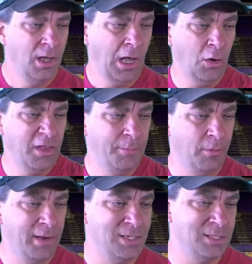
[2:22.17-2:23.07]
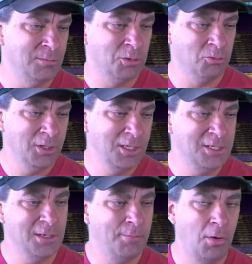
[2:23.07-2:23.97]
I know they played some 3
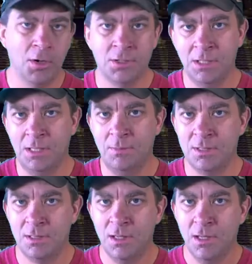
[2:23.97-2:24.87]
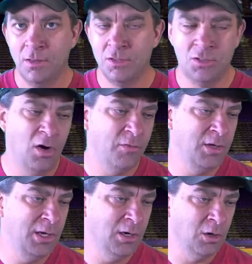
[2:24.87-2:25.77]
subpar teams to start the
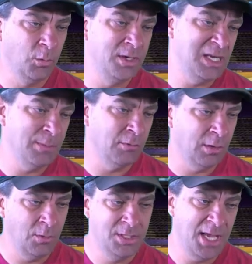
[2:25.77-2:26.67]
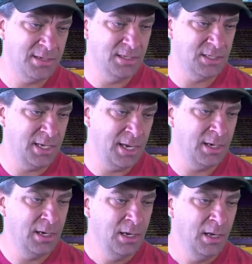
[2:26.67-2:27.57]
year, Louisiana Monroe, Texas State,
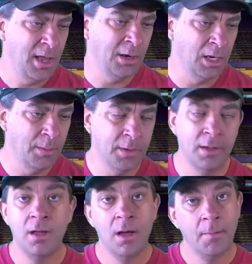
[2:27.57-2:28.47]
and Liberty.